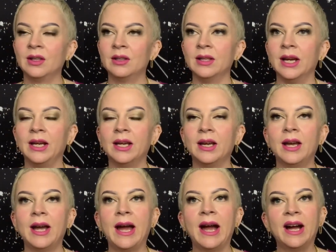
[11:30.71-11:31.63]
like
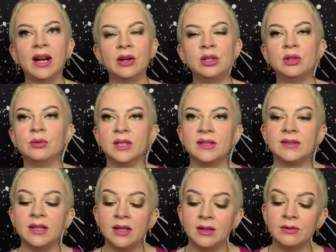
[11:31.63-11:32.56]
how you
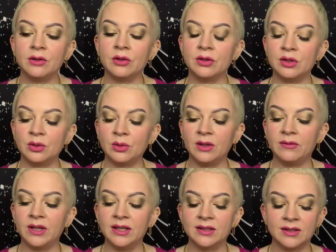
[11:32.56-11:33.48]
receive your intuitive
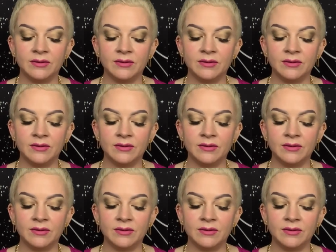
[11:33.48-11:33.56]
hits.